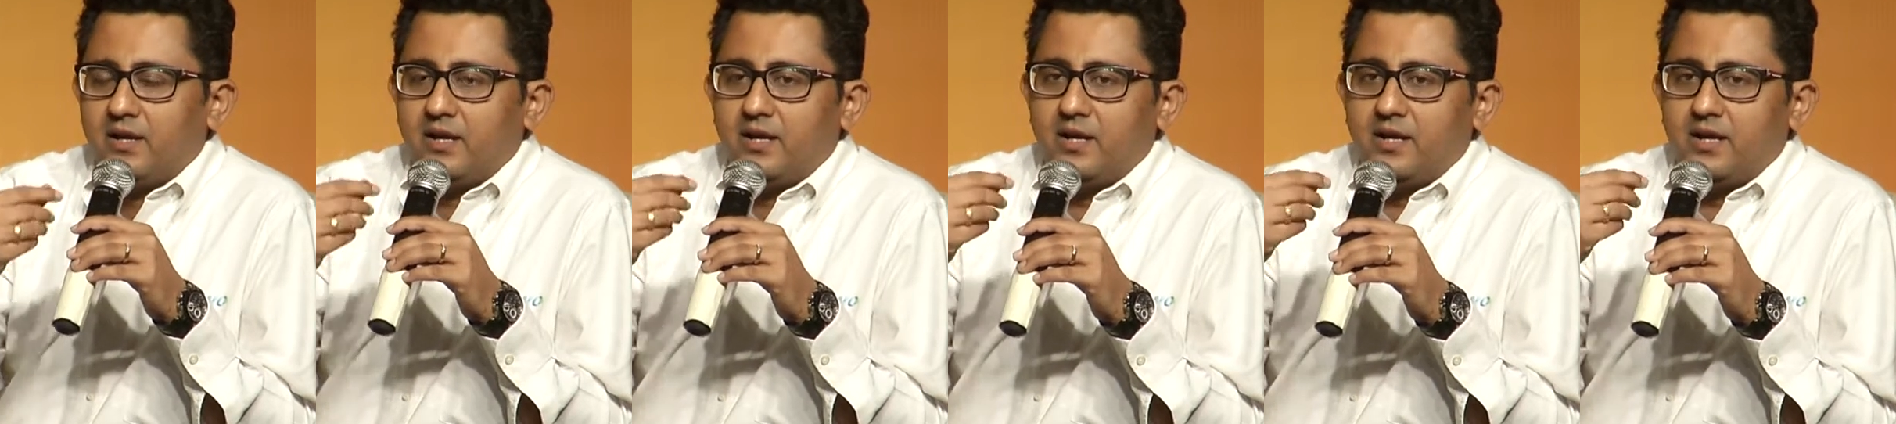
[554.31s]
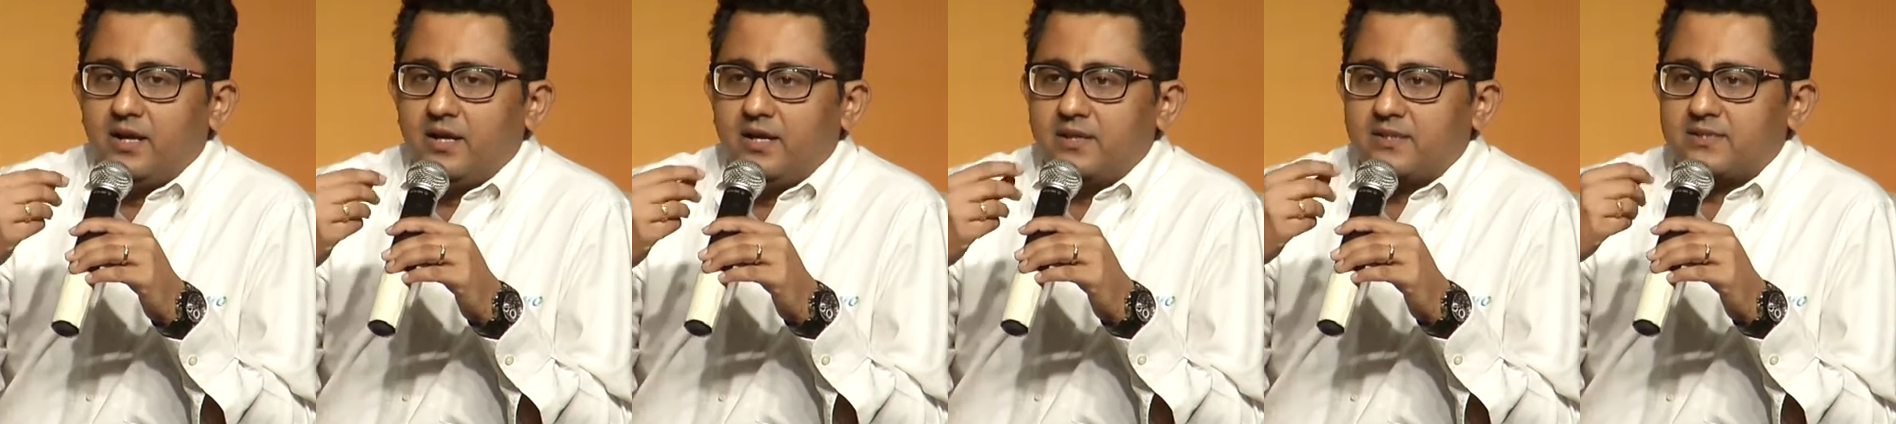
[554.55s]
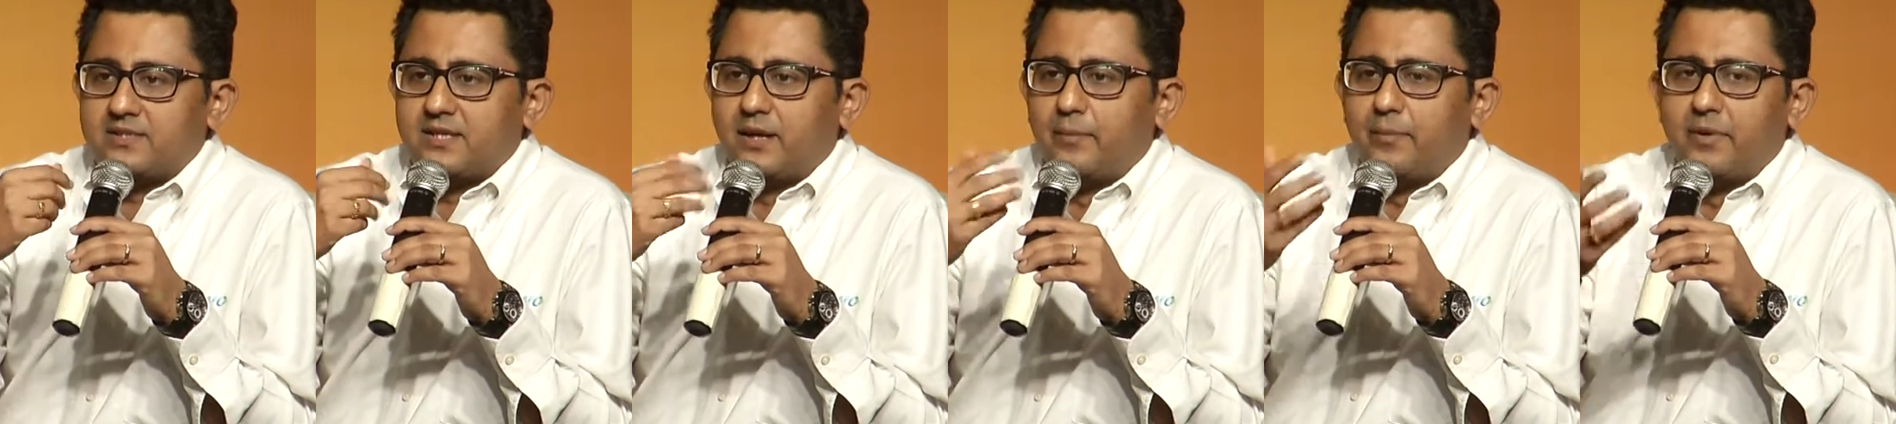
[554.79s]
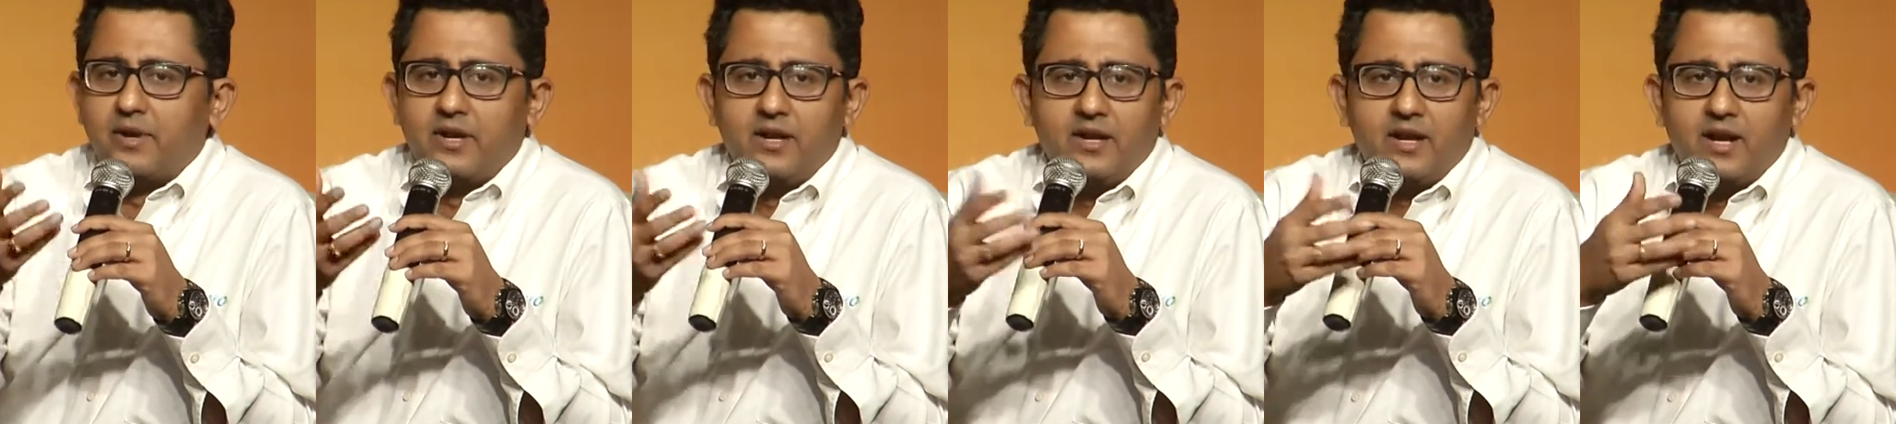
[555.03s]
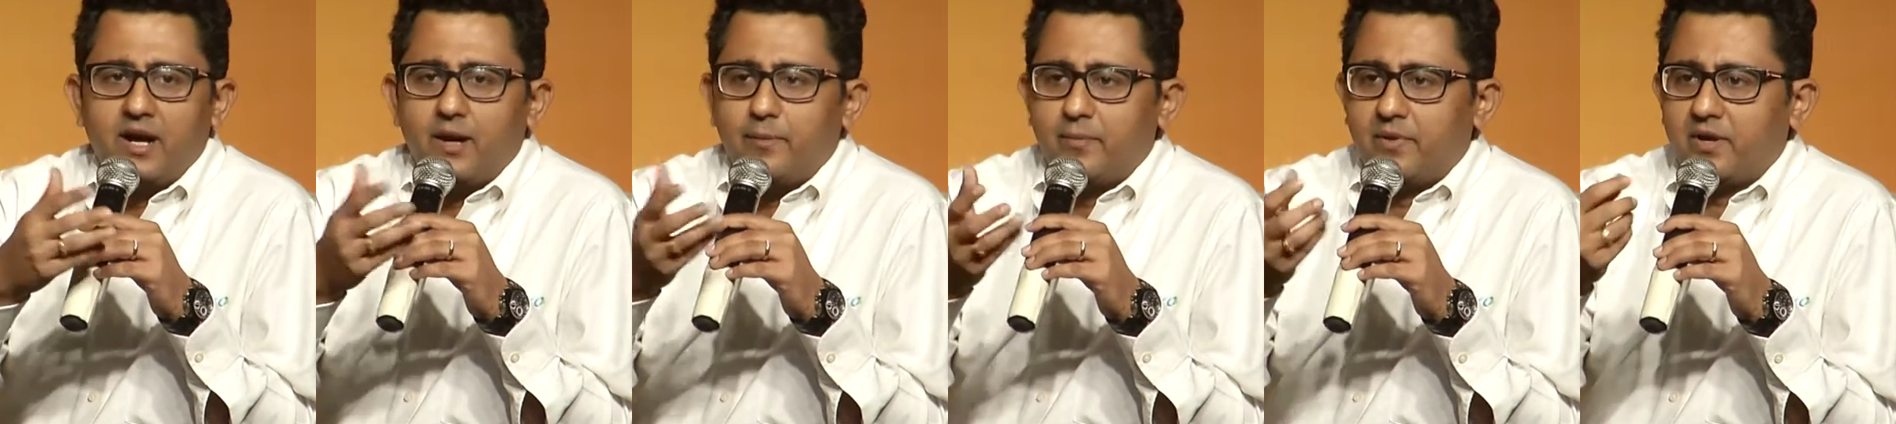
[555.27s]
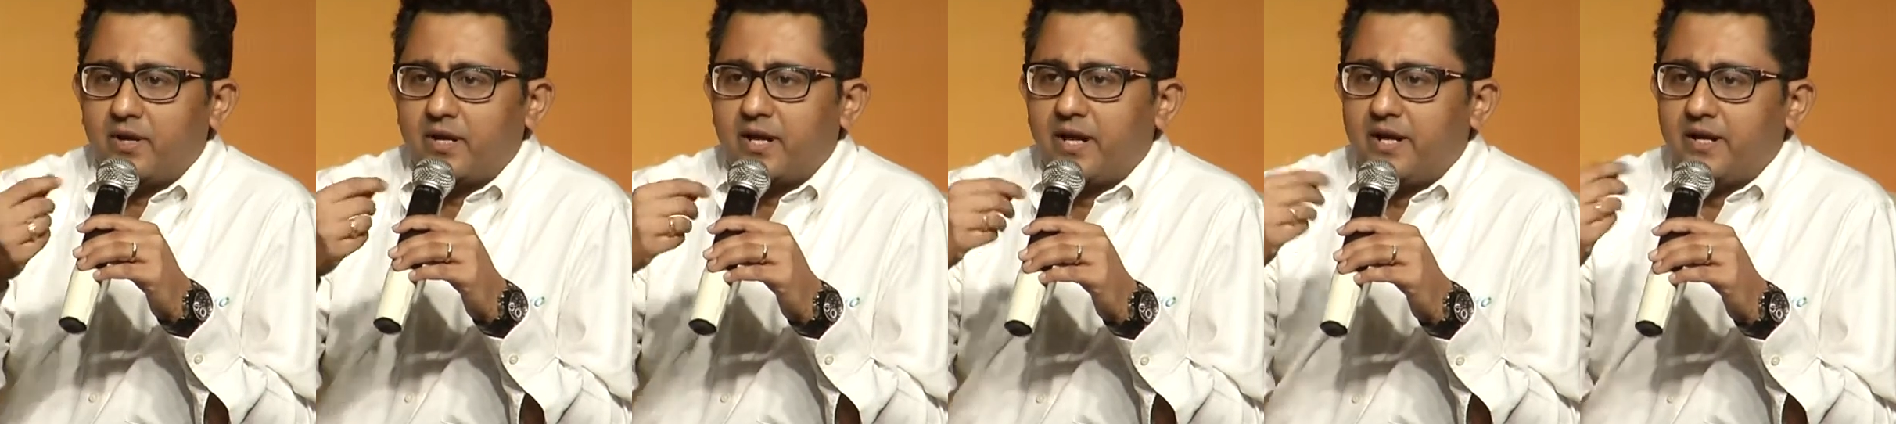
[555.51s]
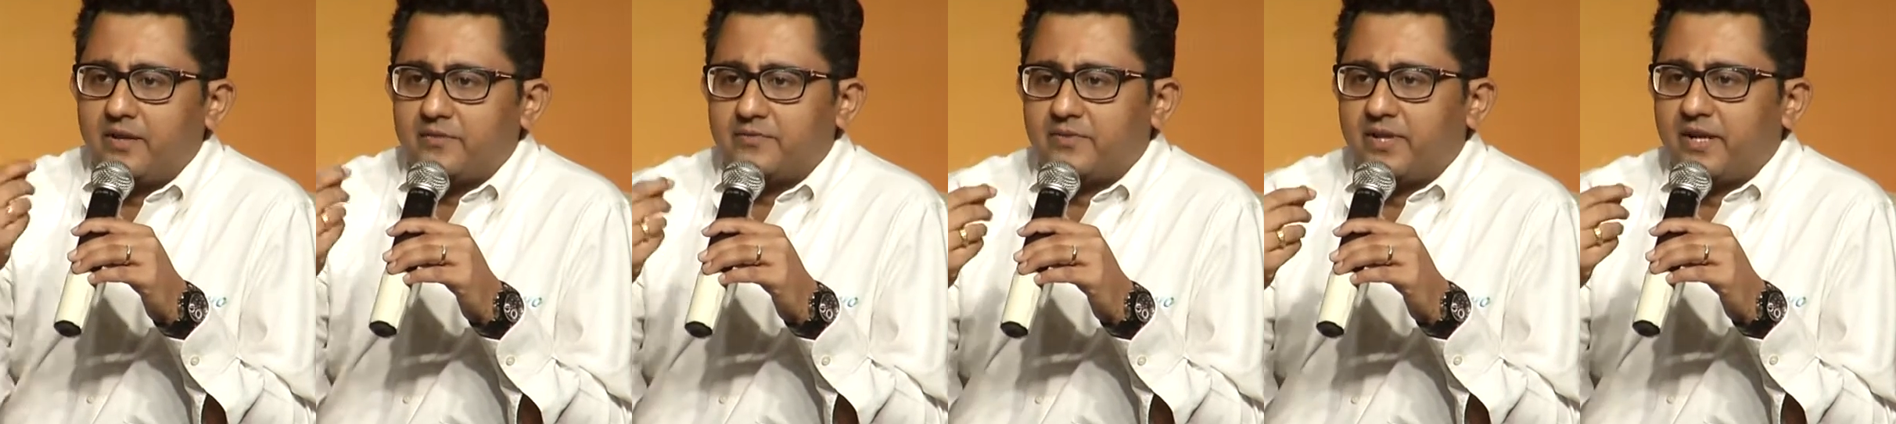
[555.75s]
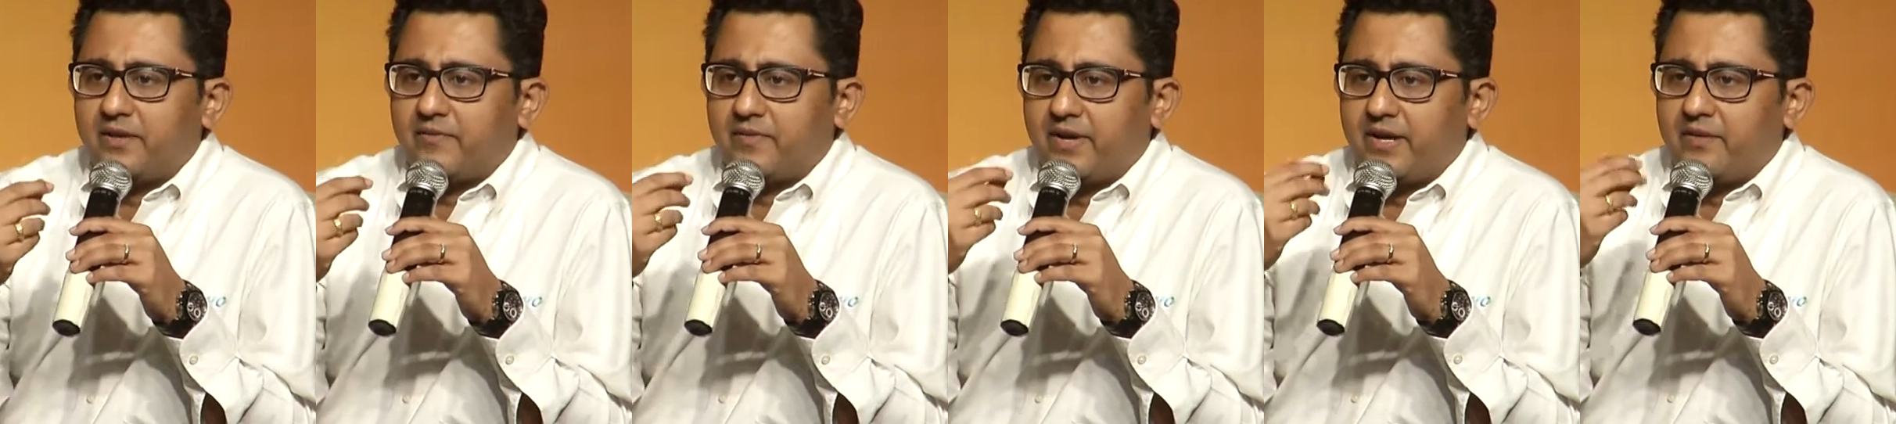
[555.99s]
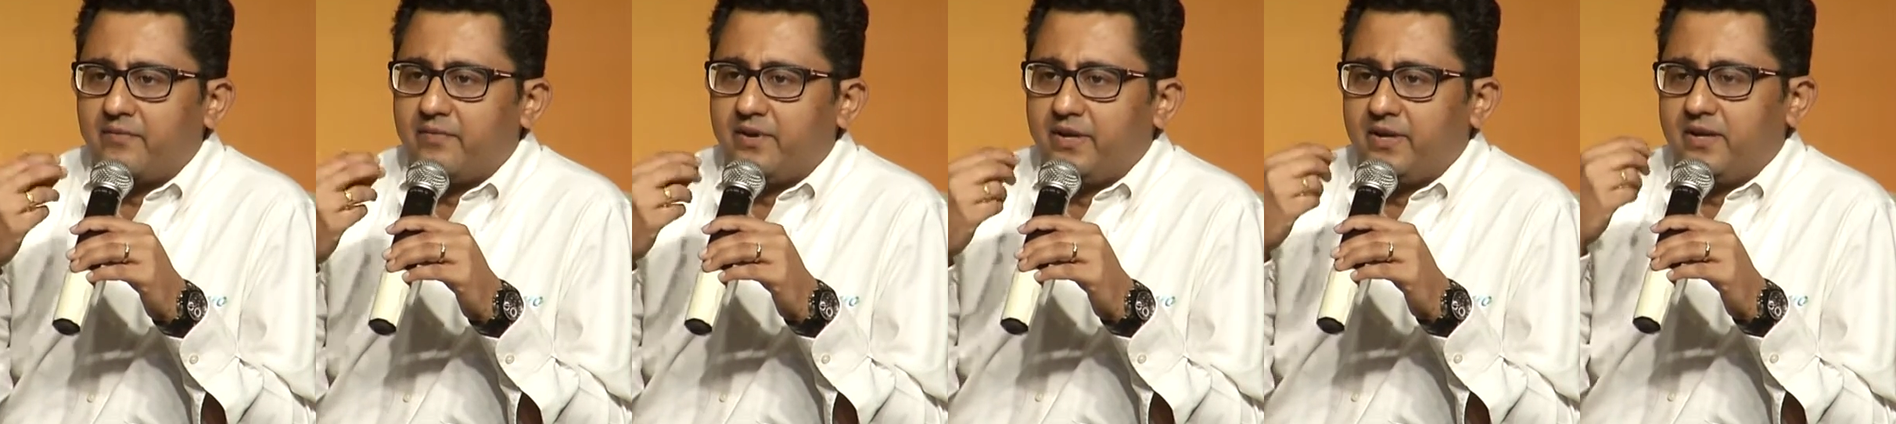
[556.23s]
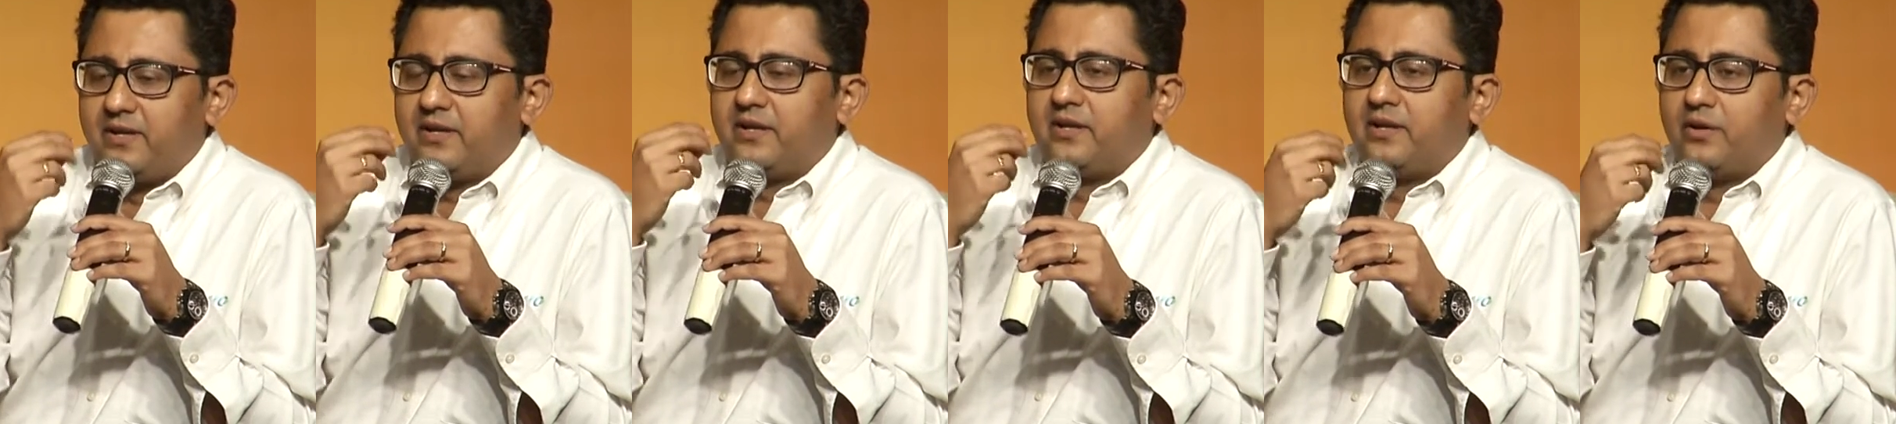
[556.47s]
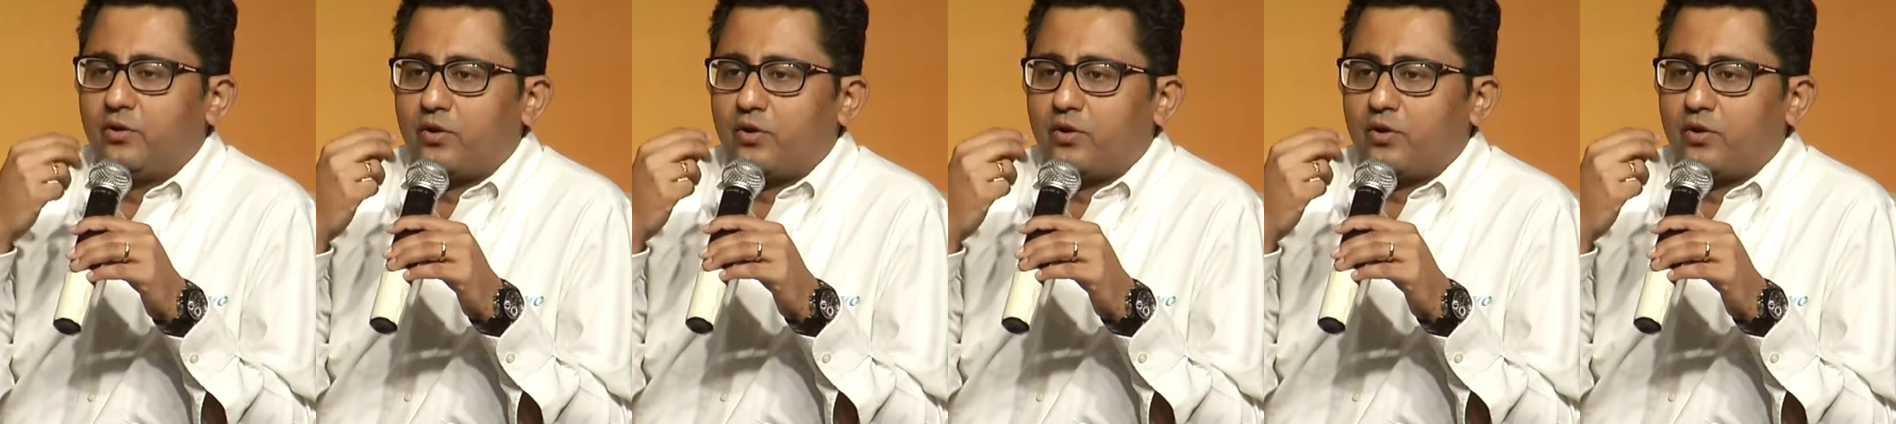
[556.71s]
Sabari Ramar kind of thing, where we,